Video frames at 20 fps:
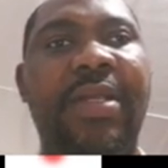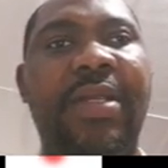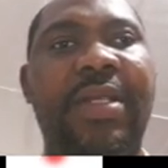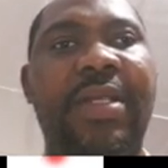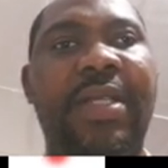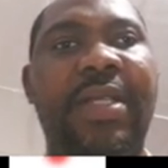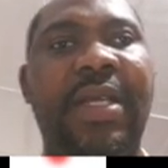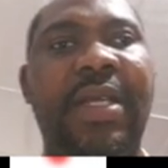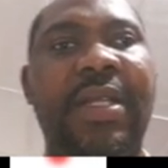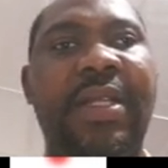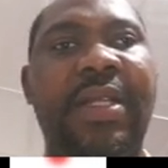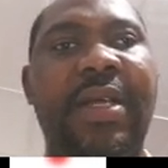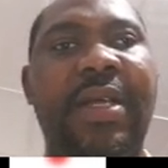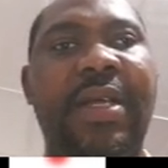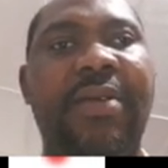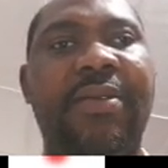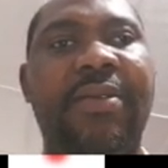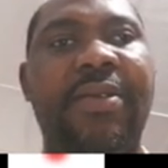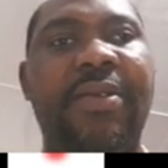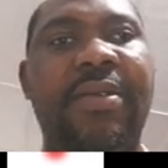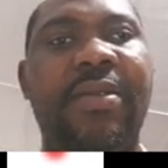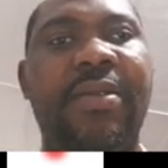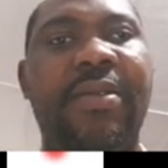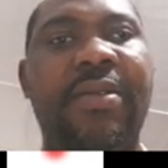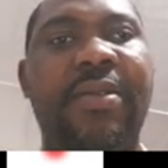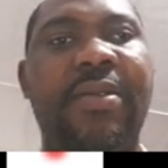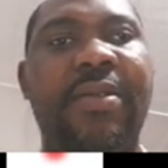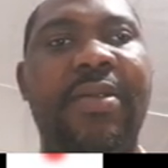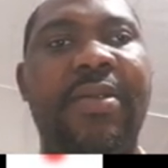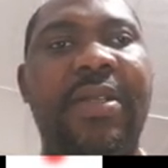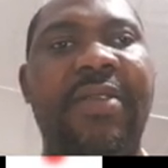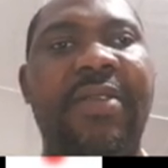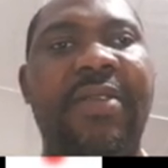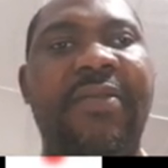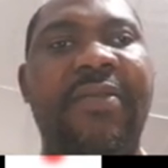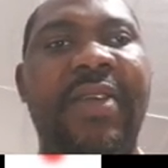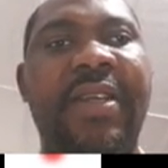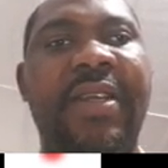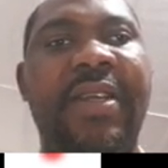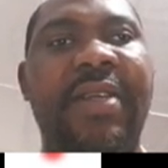10,000
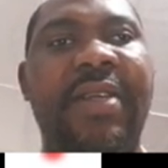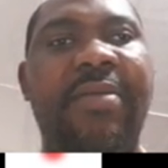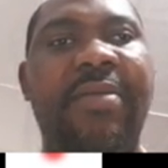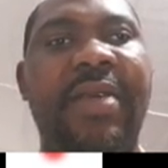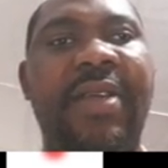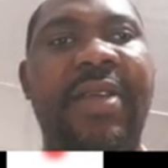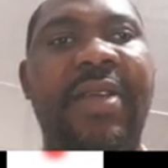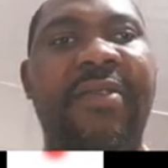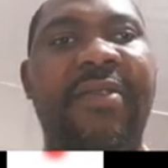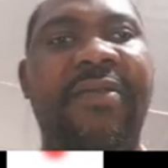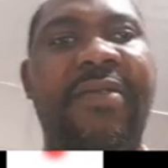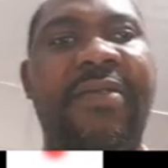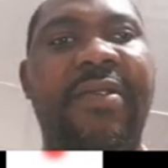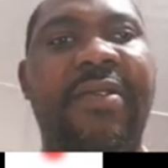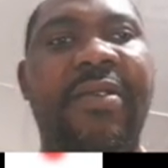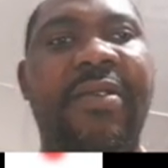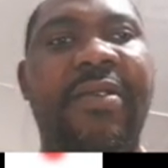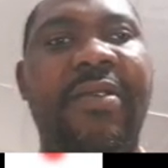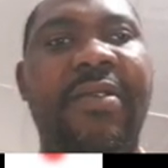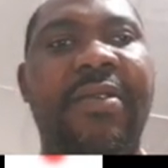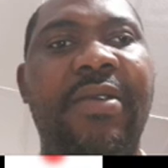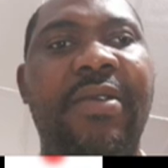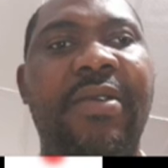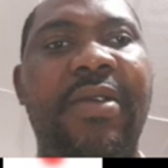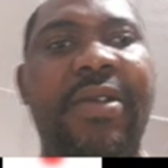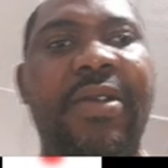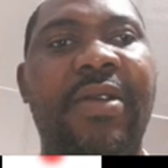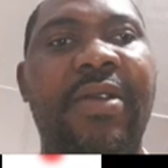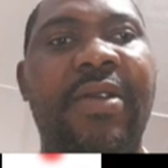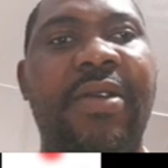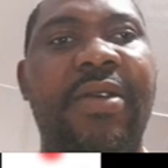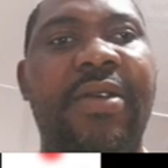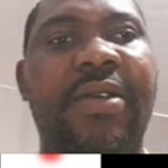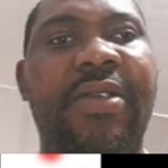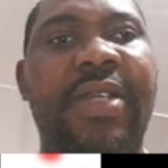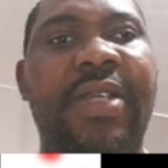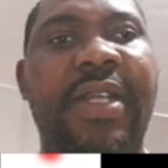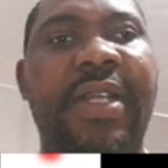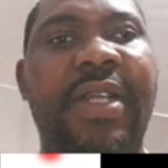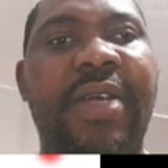divided by 400.
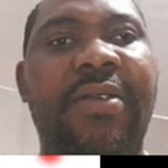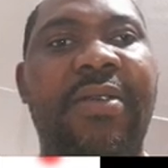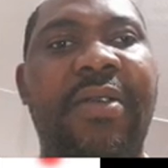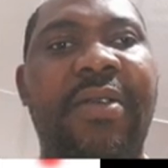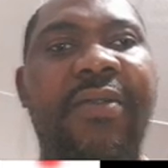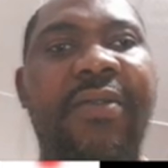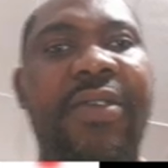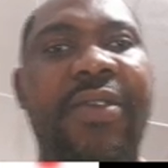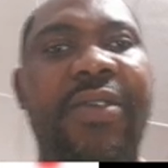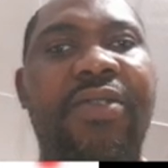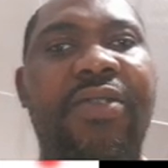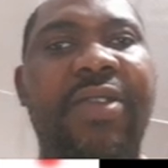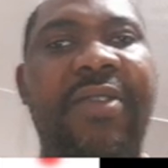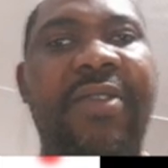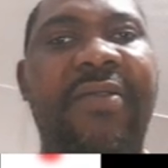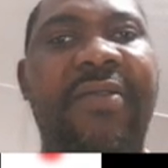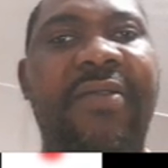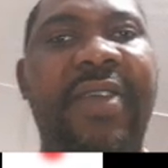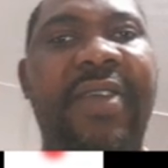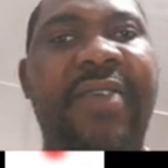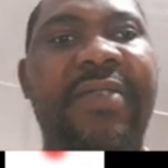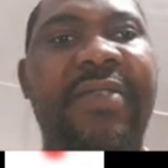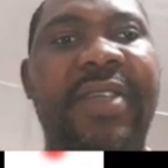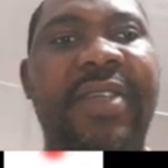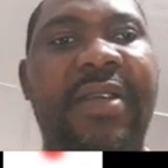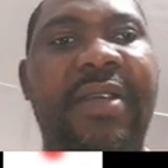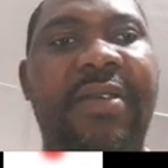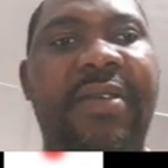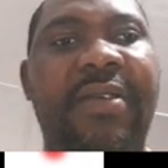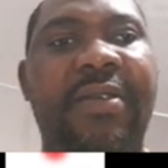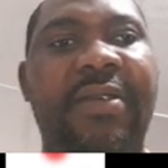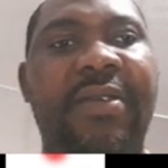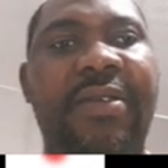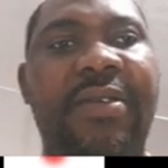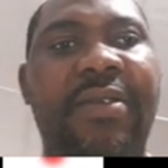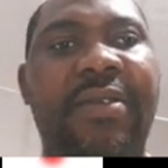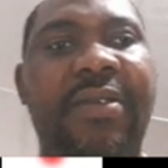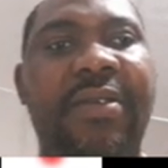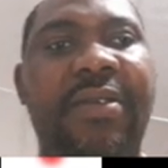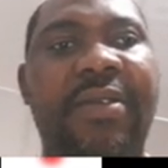That will give us 25
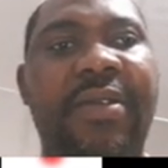seconds.